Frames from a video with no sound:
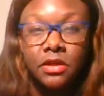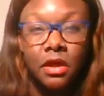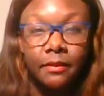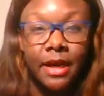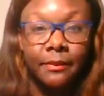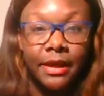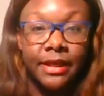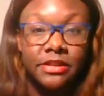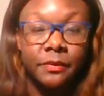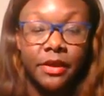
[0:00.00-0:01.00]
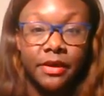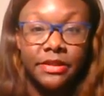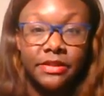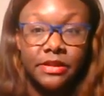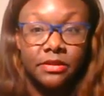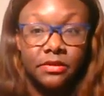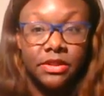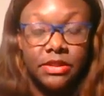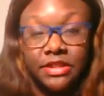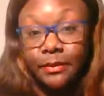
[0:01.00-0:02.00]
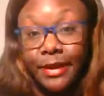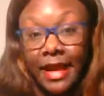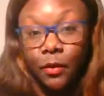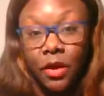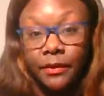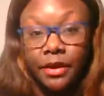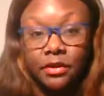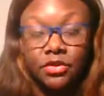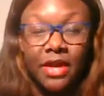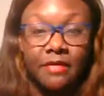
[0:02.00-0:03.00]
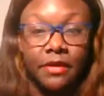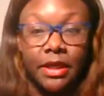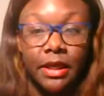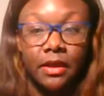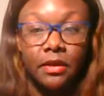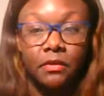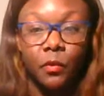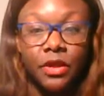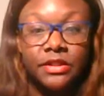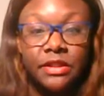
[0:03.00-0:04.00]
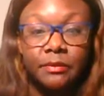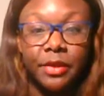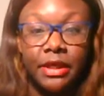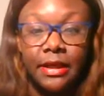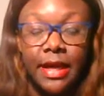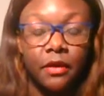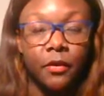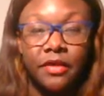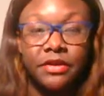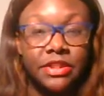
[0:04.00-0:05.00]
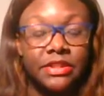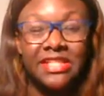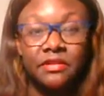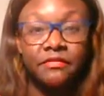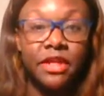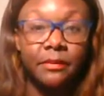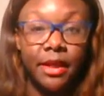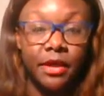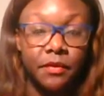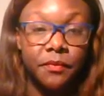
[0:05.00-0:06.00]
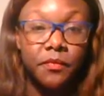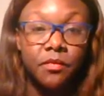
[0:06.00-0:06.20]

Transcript: talk about my experiences just as a Black woman traveling and what's it been like, or even just as a female